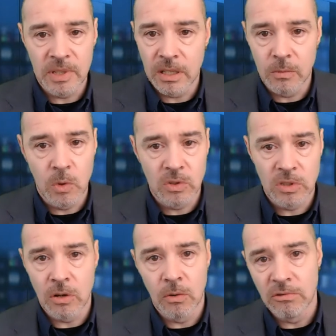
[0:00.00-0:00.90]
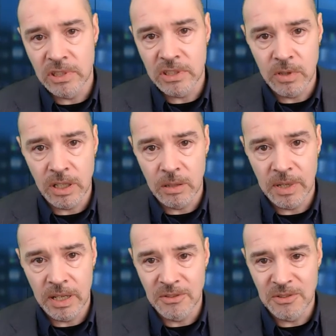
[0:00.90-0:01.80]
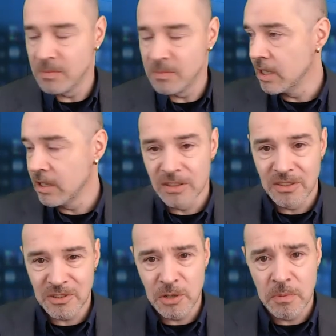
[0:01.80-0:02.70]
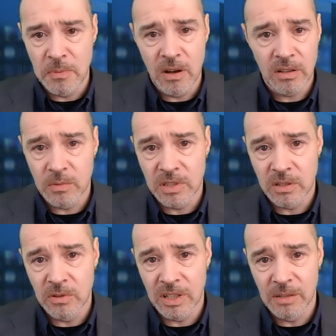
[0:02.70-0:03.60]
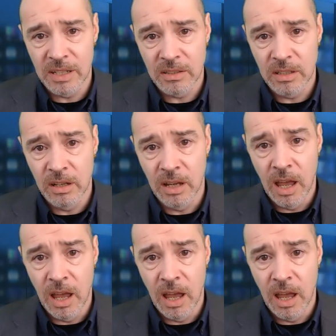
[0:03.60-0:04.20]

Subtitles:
at the water cooler is talking about you, somebody down the supermarket was talking about you,